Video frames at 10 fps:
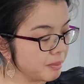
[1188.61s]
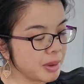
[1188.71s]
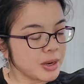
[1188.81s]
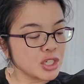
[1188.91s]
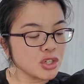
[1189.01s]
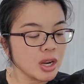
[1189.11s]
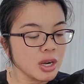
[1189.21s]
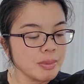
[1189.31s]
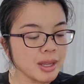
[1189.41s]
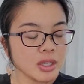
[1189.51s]
Maybe I should try
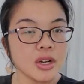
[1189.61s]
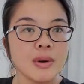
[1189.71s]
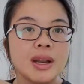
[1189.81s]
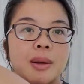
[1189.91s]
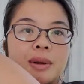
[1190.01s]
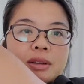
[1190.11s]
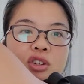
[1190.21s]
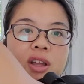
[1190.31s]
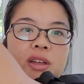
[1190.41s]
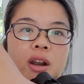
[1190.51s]
it on my, you know what, I might
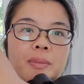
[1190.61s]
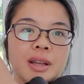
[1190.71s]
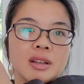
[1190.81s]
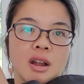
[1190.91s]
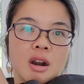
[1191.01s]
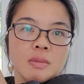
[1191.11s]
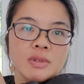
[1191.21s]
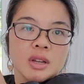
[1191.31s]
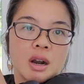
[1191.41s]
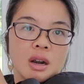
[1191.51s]
try that on my
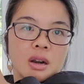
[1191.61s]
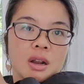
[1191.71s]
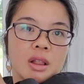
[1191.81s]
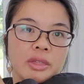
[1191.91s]
arm scar.